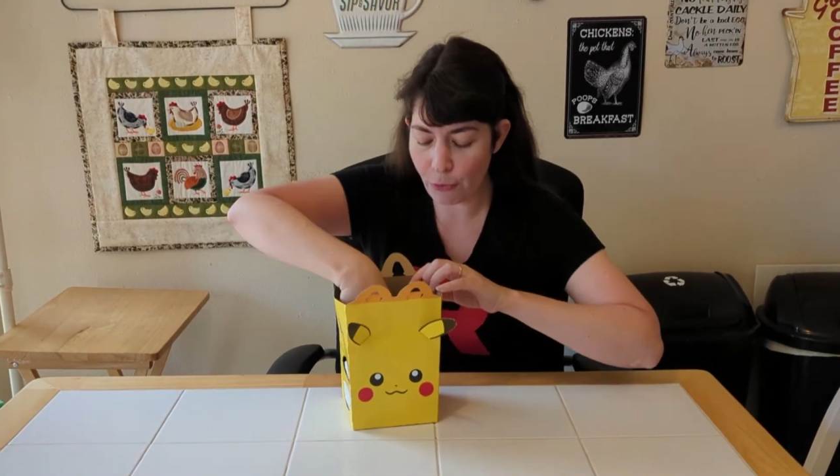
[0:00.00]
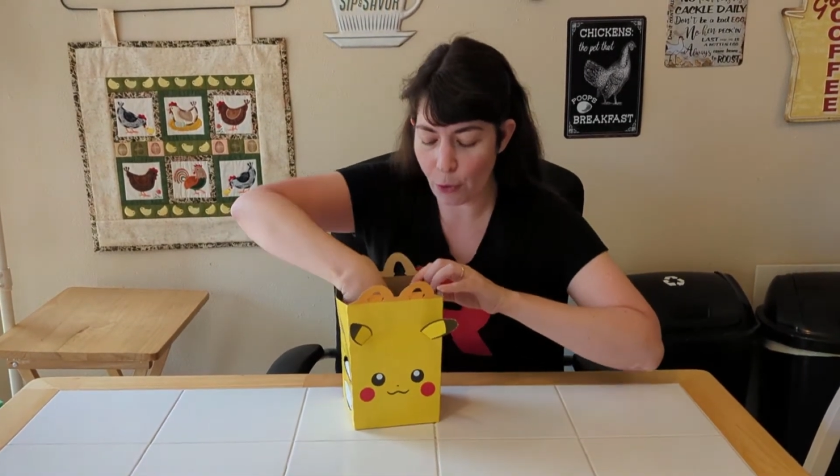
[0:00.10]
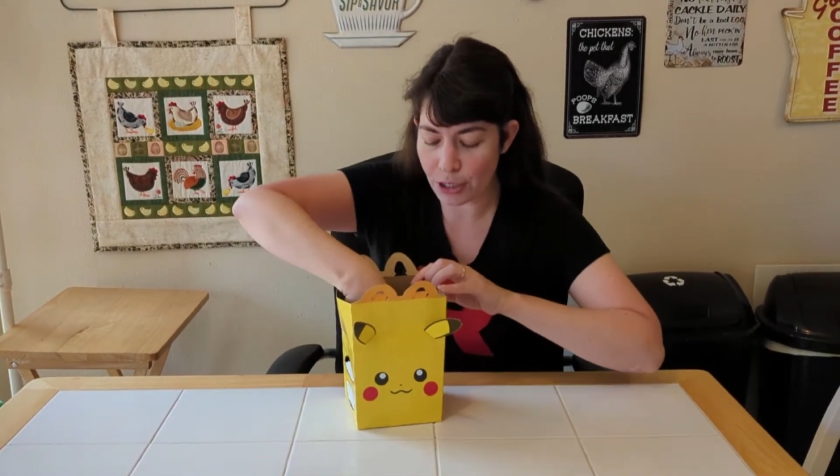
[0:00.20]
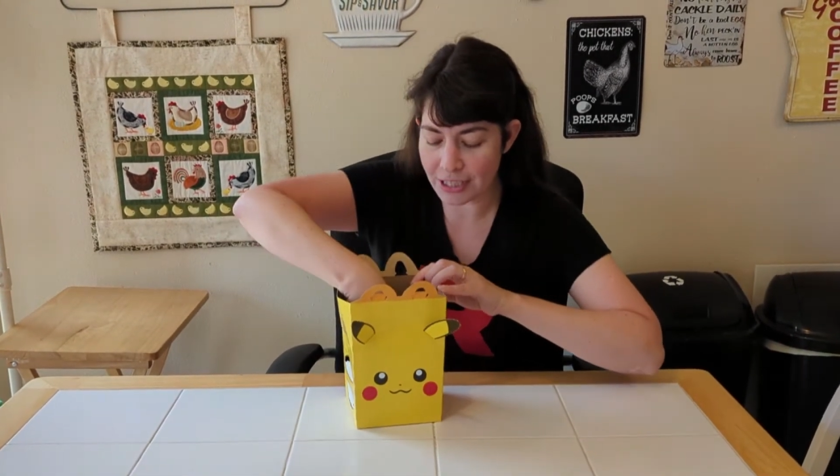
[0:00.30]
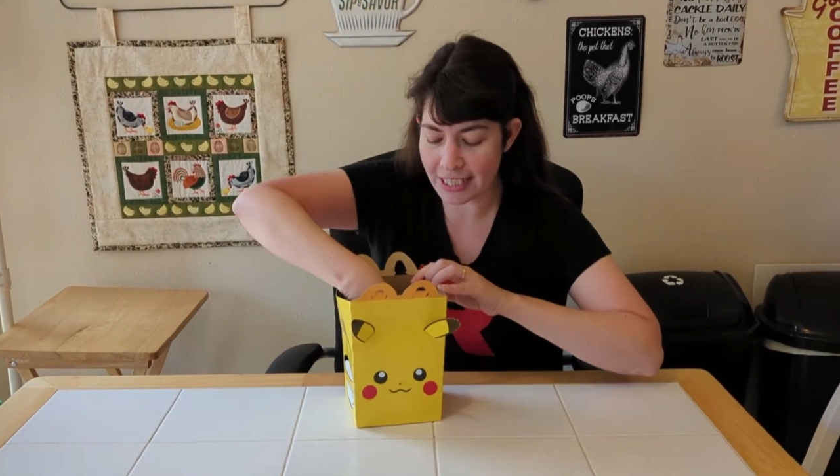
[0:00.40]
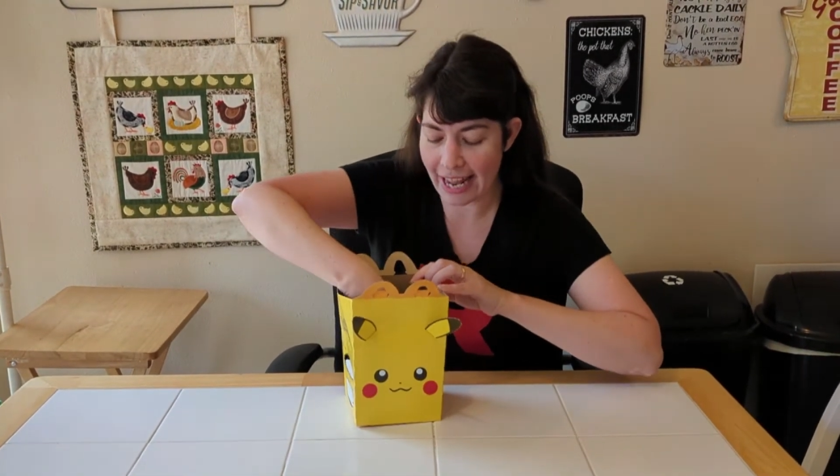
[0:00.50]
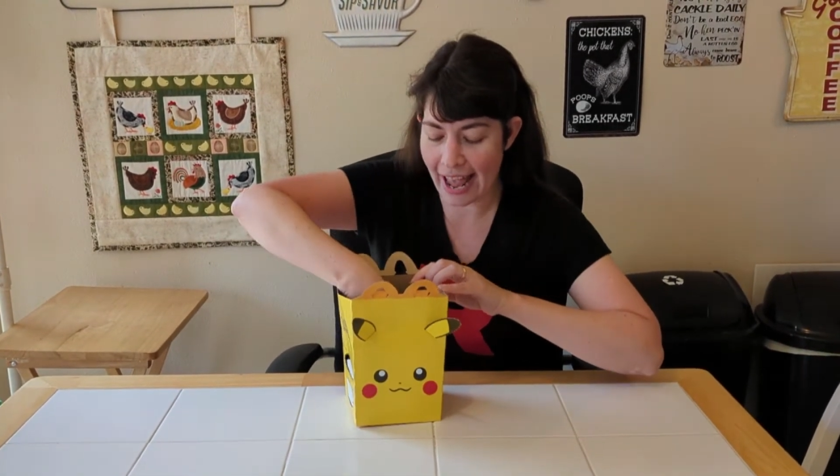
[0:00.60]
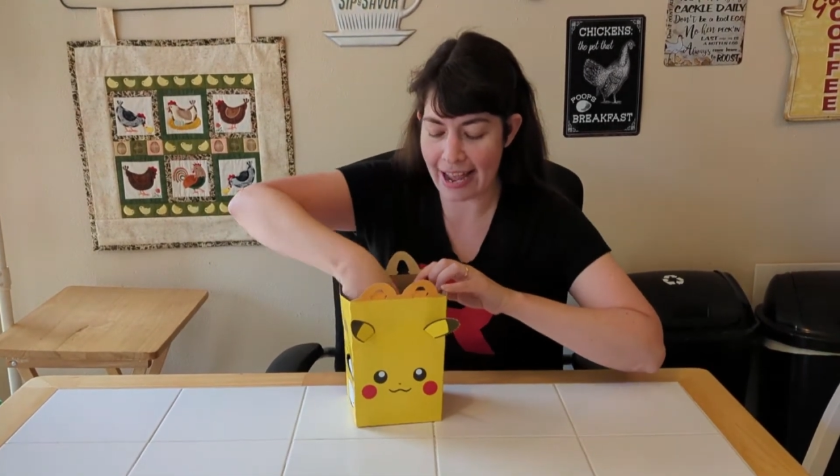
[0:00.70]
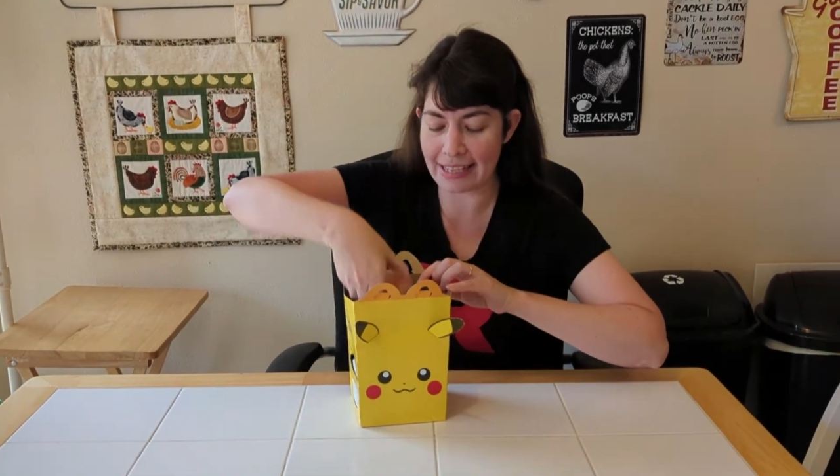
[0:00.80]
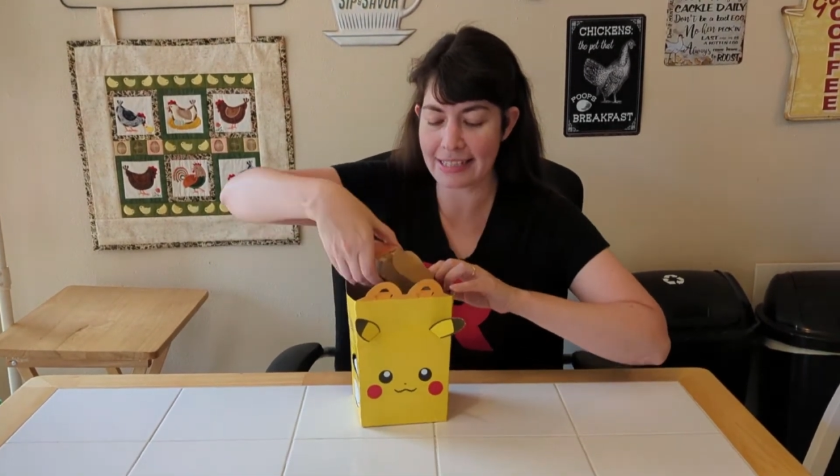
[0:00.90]
course it
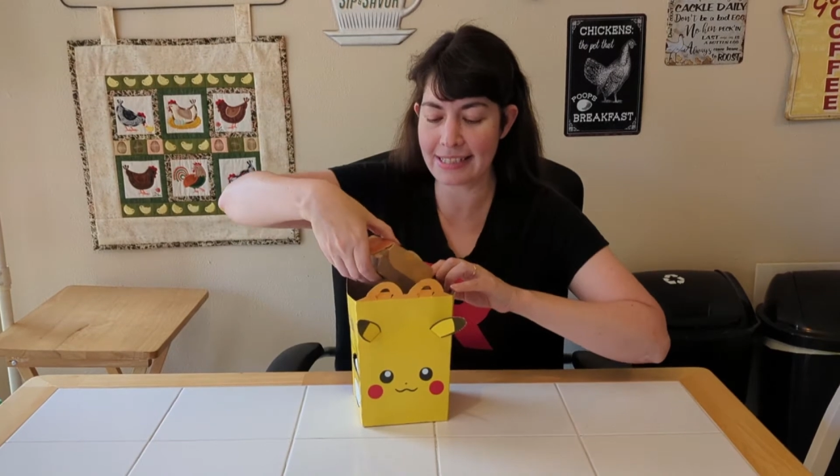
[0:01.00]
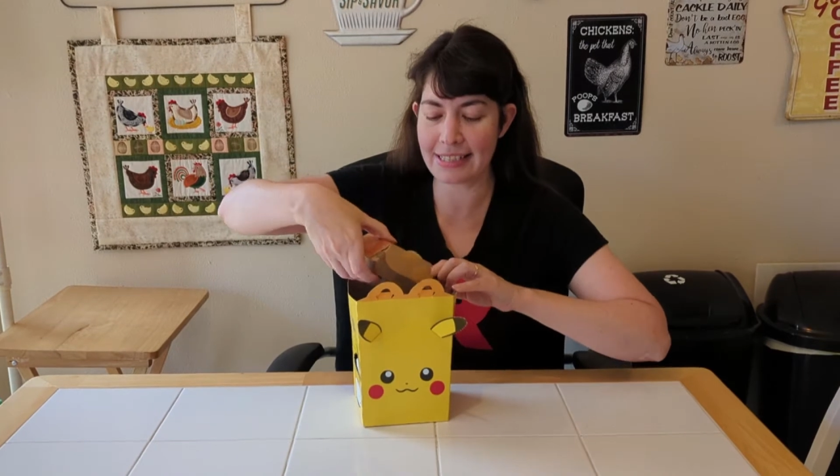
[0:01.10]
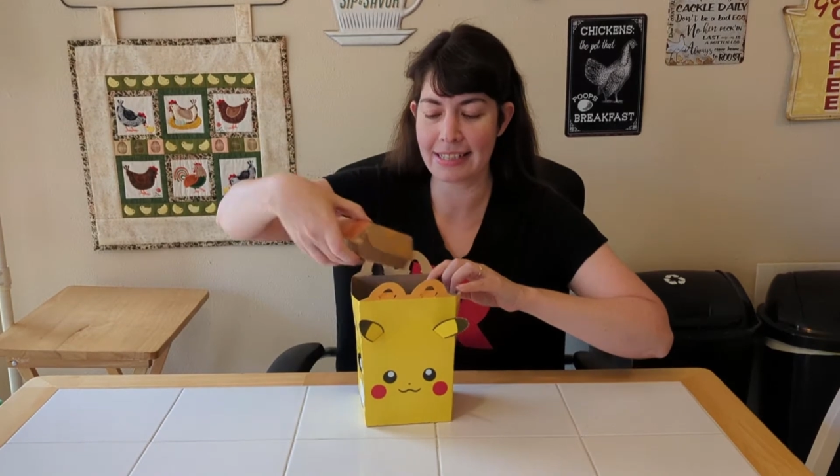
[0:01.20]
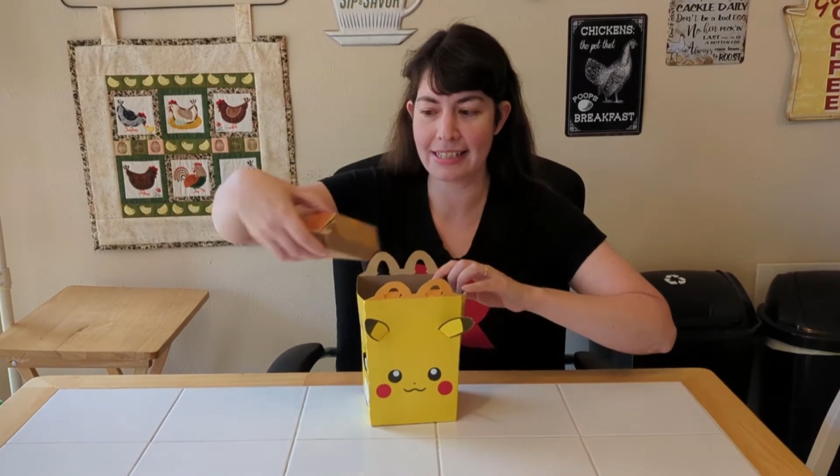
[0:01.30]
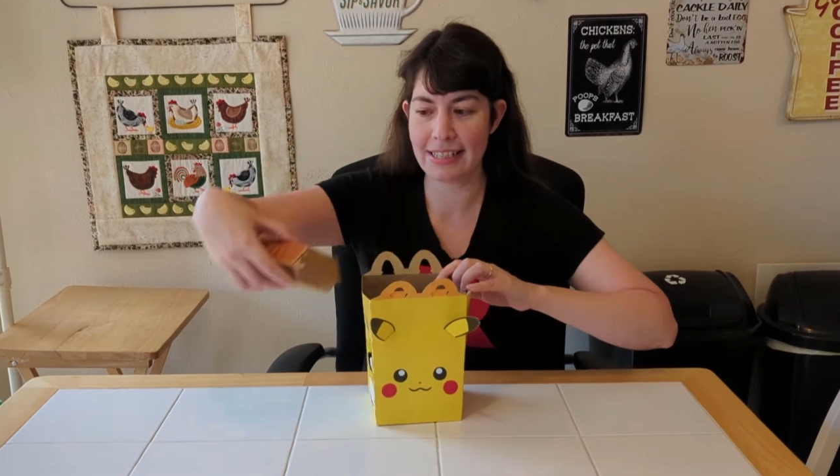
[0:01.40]
has